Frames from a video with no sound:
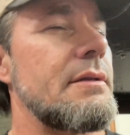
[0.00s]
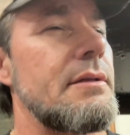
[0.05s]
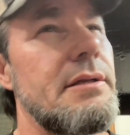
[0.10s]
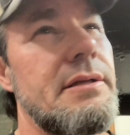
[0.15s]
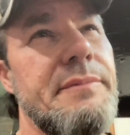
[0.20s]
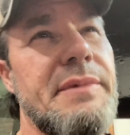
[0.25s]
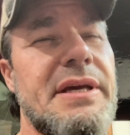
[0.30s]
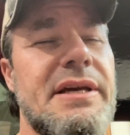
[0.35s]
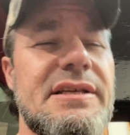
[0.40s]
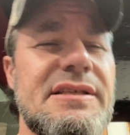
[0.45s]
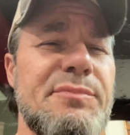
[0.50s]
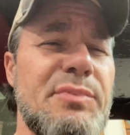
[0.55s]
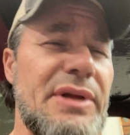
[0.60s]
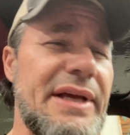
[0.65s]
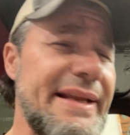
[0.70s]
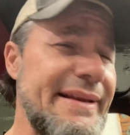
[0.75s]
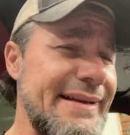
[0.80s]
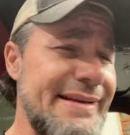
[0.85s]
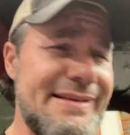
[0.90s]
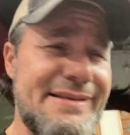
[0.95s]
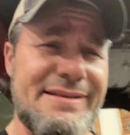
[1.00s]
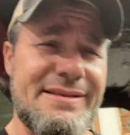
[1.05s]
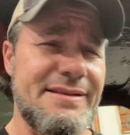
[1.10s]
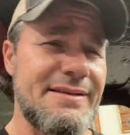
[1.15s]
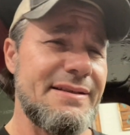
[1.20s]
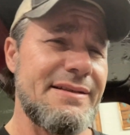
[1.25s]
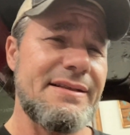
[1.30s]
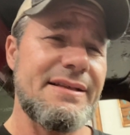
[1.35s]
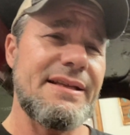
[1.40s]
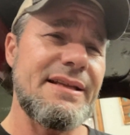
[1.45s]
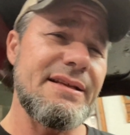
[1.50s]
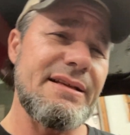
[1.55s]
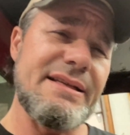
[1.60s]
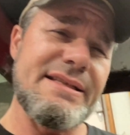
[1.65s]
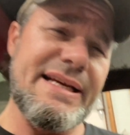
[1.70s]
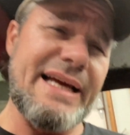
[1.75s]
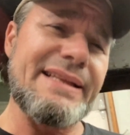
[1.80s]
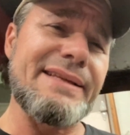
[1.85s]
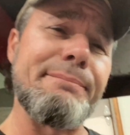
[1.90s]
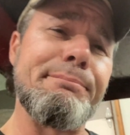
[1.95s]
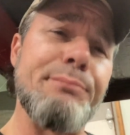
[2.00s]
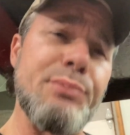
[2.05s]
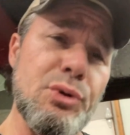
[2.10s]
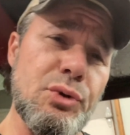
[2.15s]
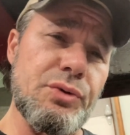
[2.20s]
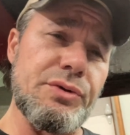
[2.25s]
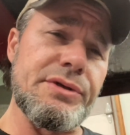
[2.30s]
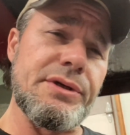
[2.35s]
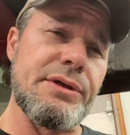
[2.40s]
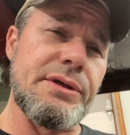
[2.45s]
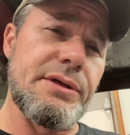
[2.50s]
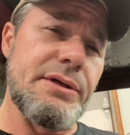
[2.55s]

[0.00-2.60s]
me explain this. It's got the boot,